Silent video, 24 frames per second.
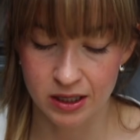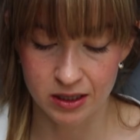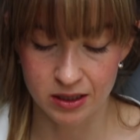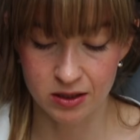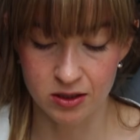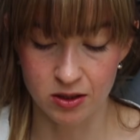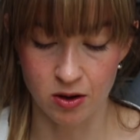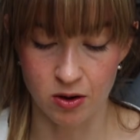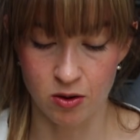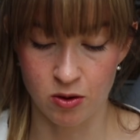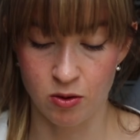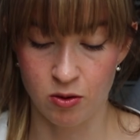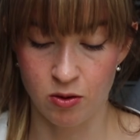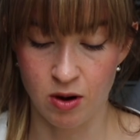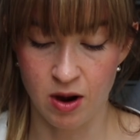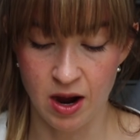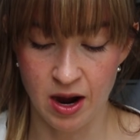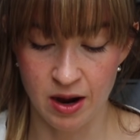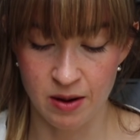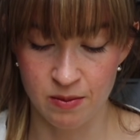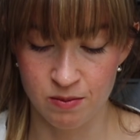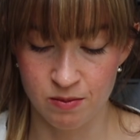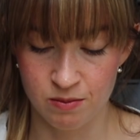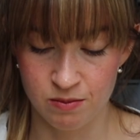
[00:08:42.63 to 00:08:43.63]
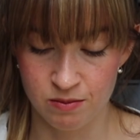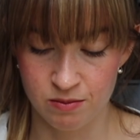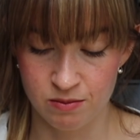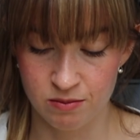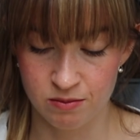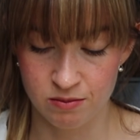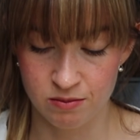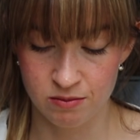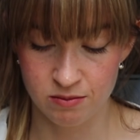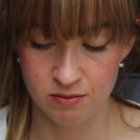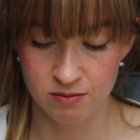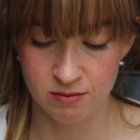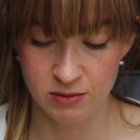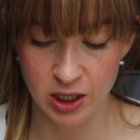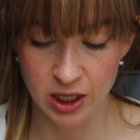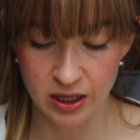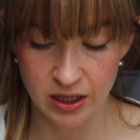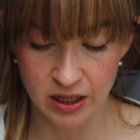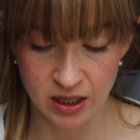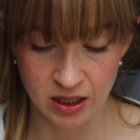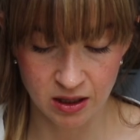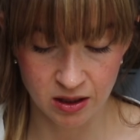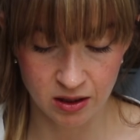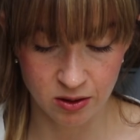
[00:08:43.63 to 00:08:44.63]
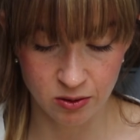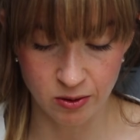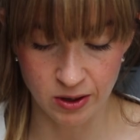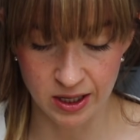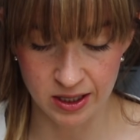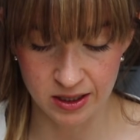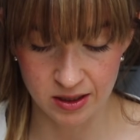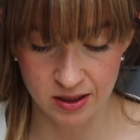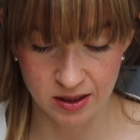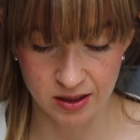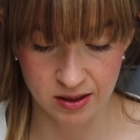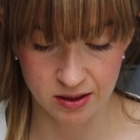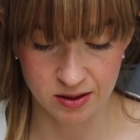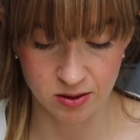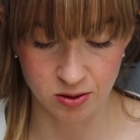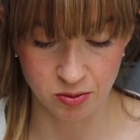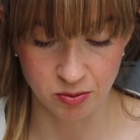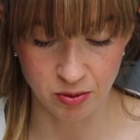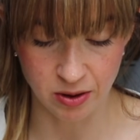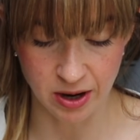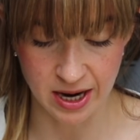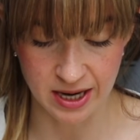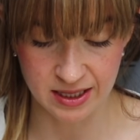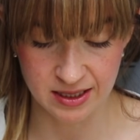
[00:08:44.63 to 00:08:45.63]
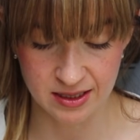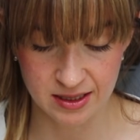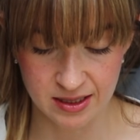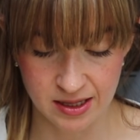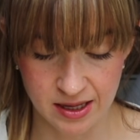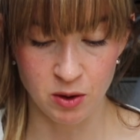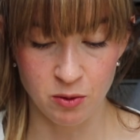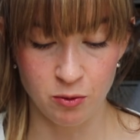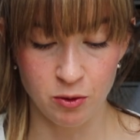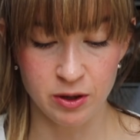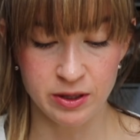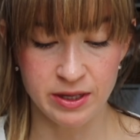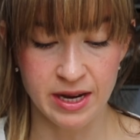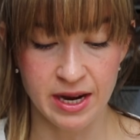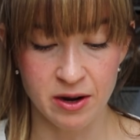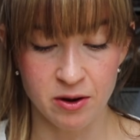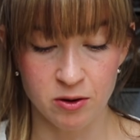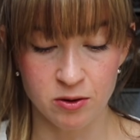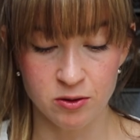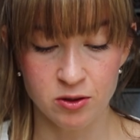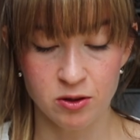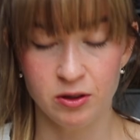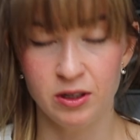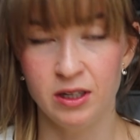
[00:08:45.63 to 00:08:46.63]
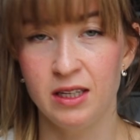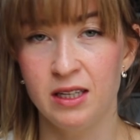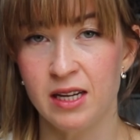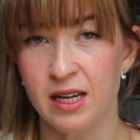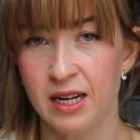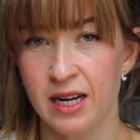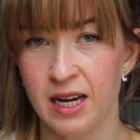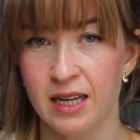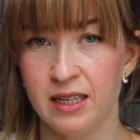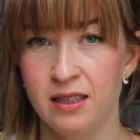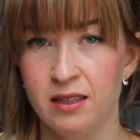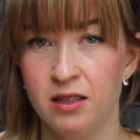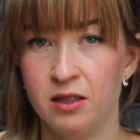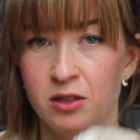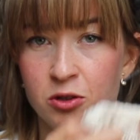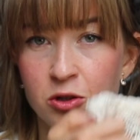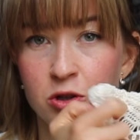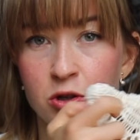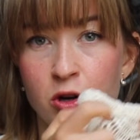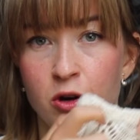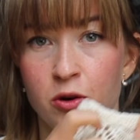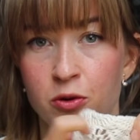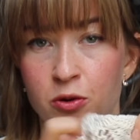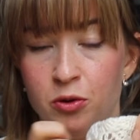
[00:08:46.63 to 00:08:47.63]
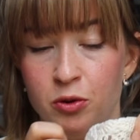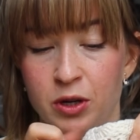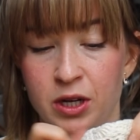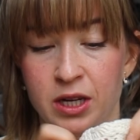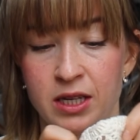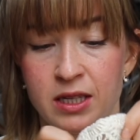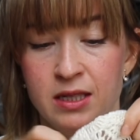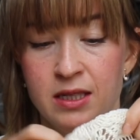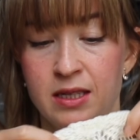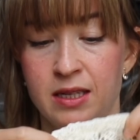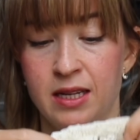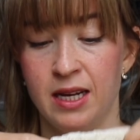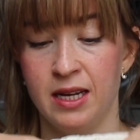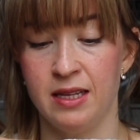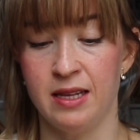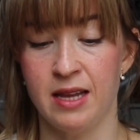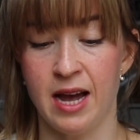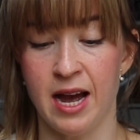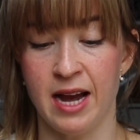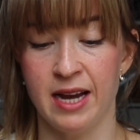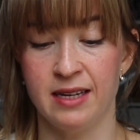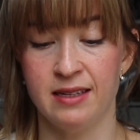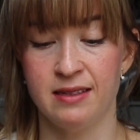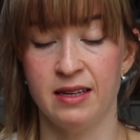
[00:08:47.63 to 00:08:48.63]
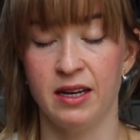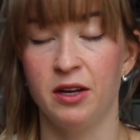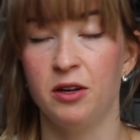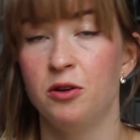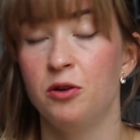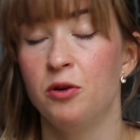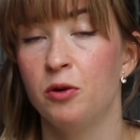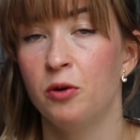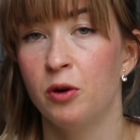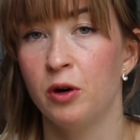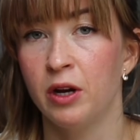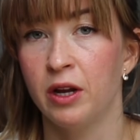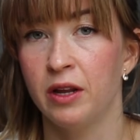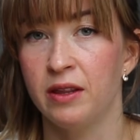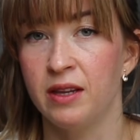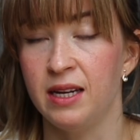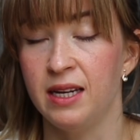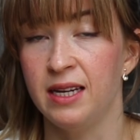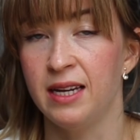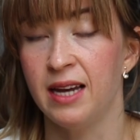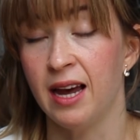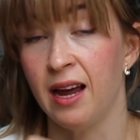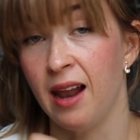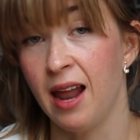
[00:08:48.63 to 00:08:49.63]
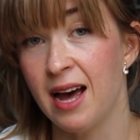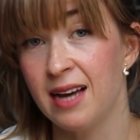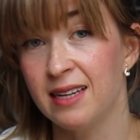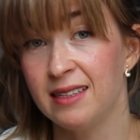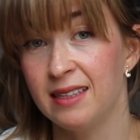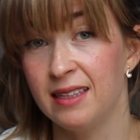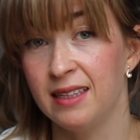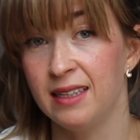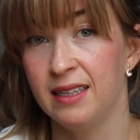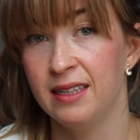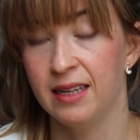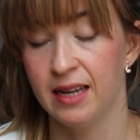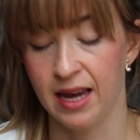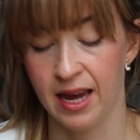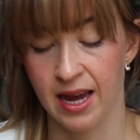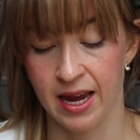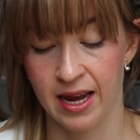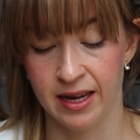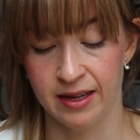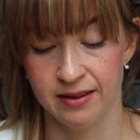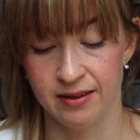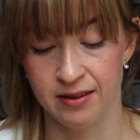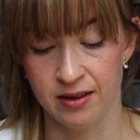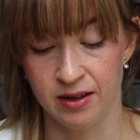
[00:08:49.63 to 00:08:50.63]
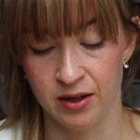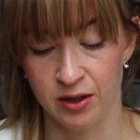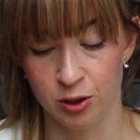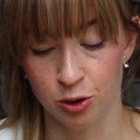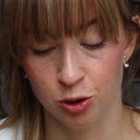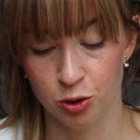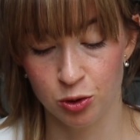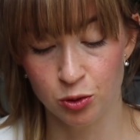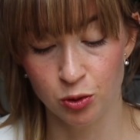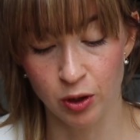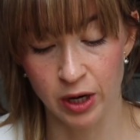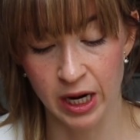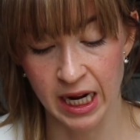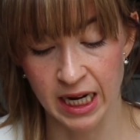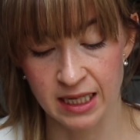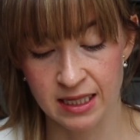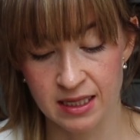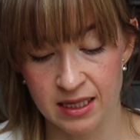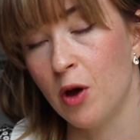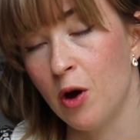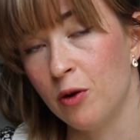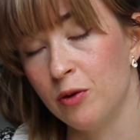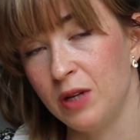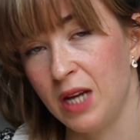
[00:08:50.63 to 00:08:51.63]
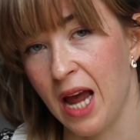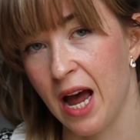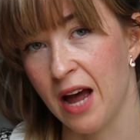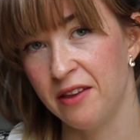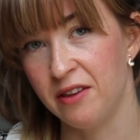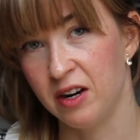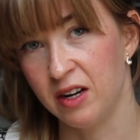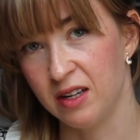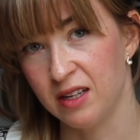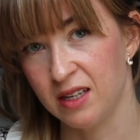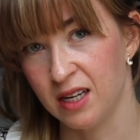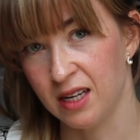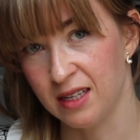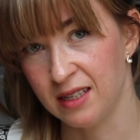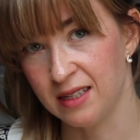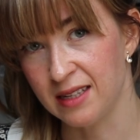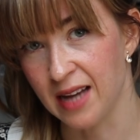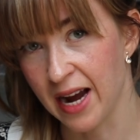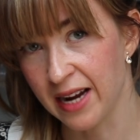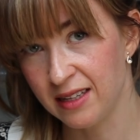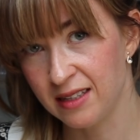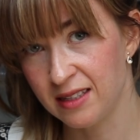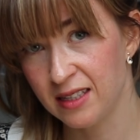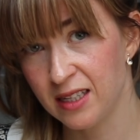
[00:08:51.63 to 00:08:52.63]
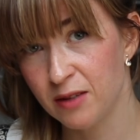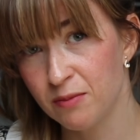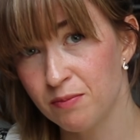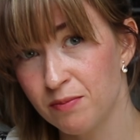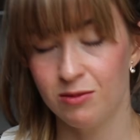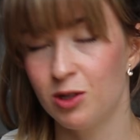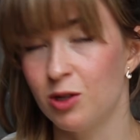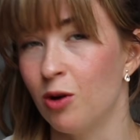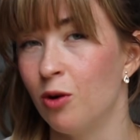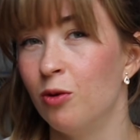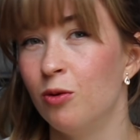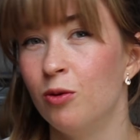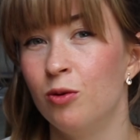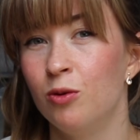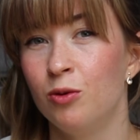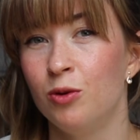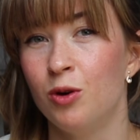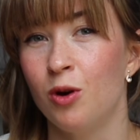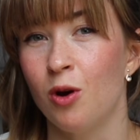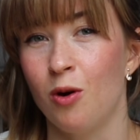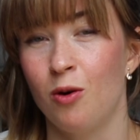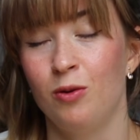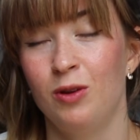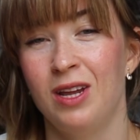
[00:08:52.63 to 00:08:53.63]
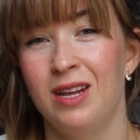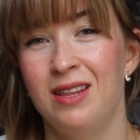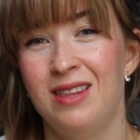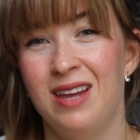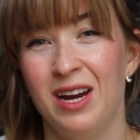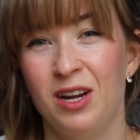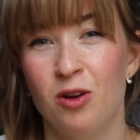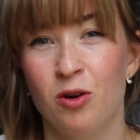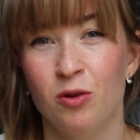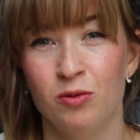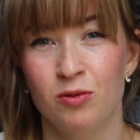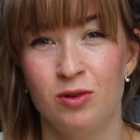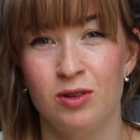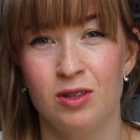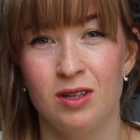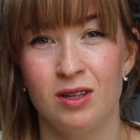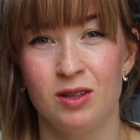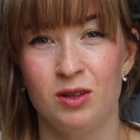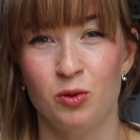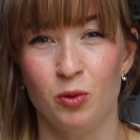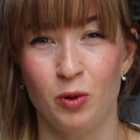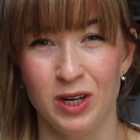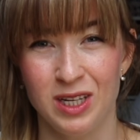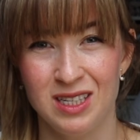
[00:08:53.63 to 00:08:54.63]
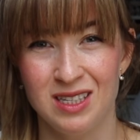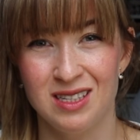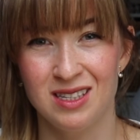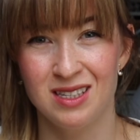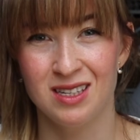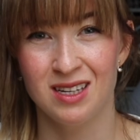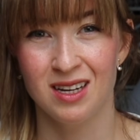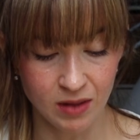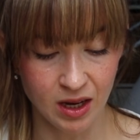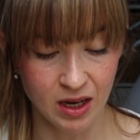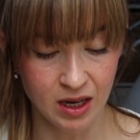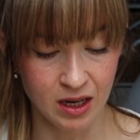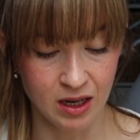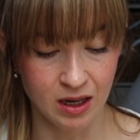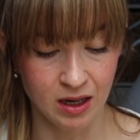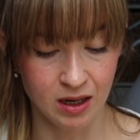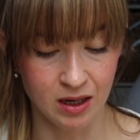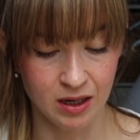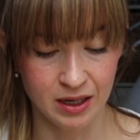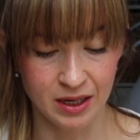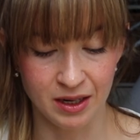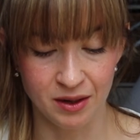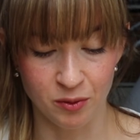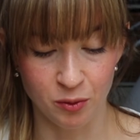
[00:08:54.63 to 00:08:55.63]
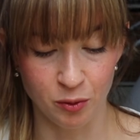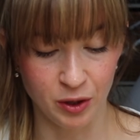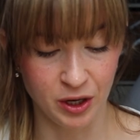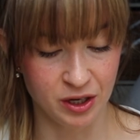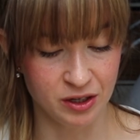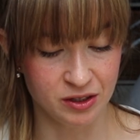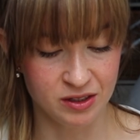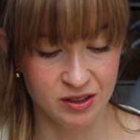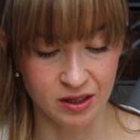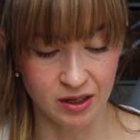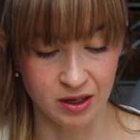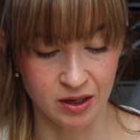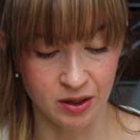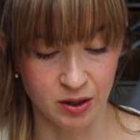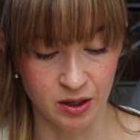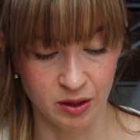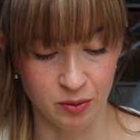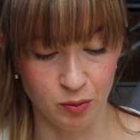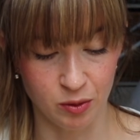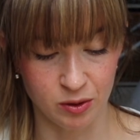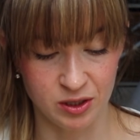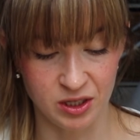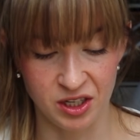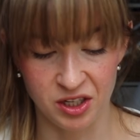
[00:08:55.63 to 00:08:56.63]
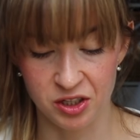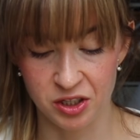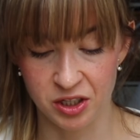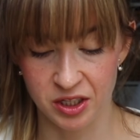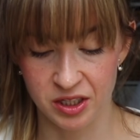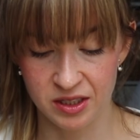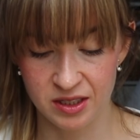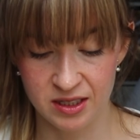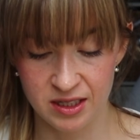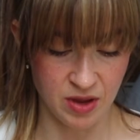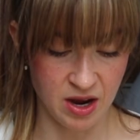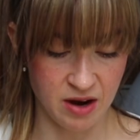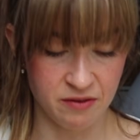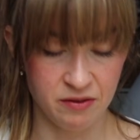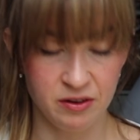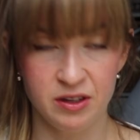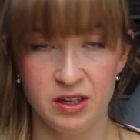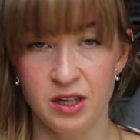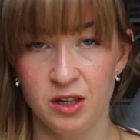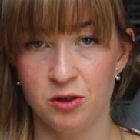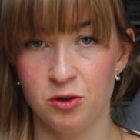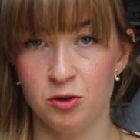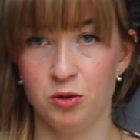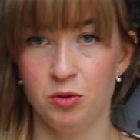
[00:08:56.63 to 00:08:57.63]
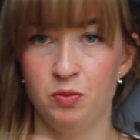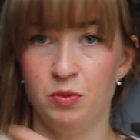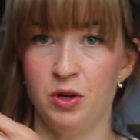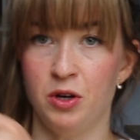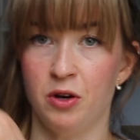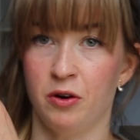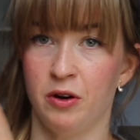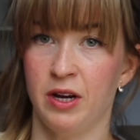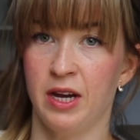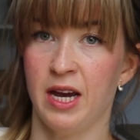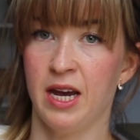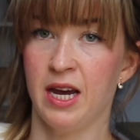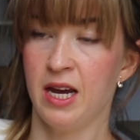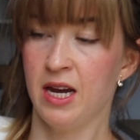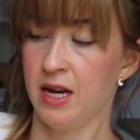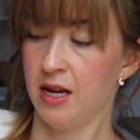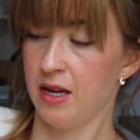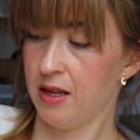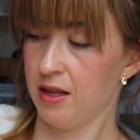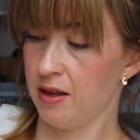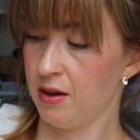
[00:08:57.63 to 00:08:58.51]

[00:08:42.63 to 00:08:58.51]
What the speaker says: So I'm really quite surprised. What I also did, and I didn't show you, is that I secure the elastic and the shoelace on the other side seam, so you know that they don't twist in a weird positions. Everything should be okay.